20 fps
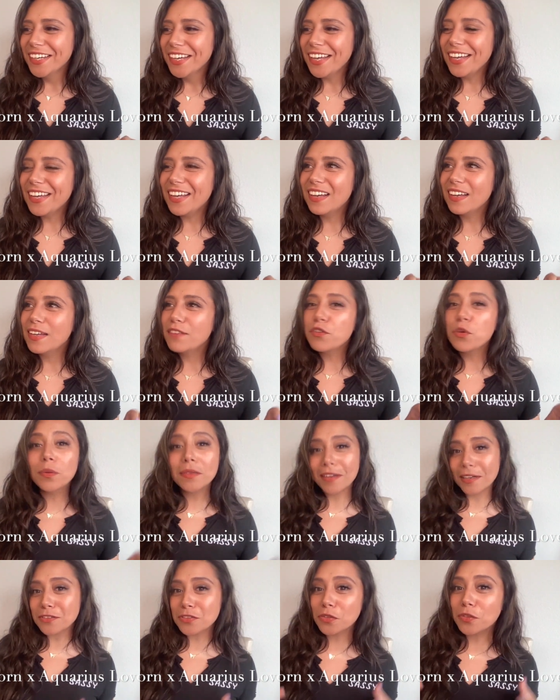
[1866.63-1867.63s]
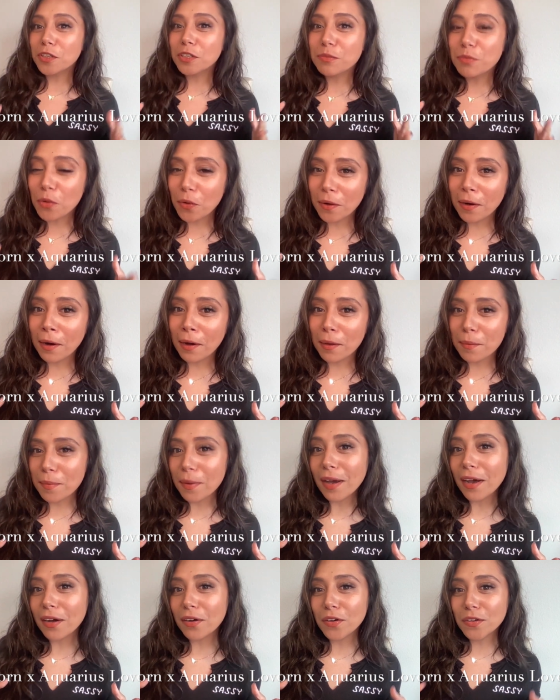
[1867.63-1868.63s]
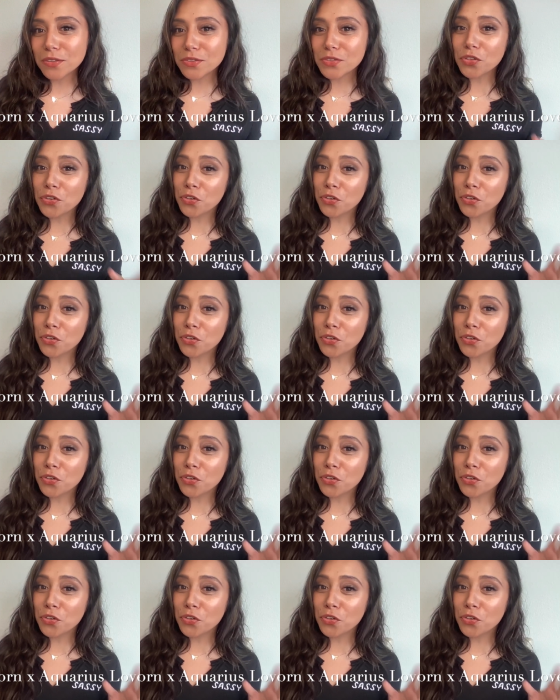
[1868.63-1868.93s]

uh, if you would like to learn more about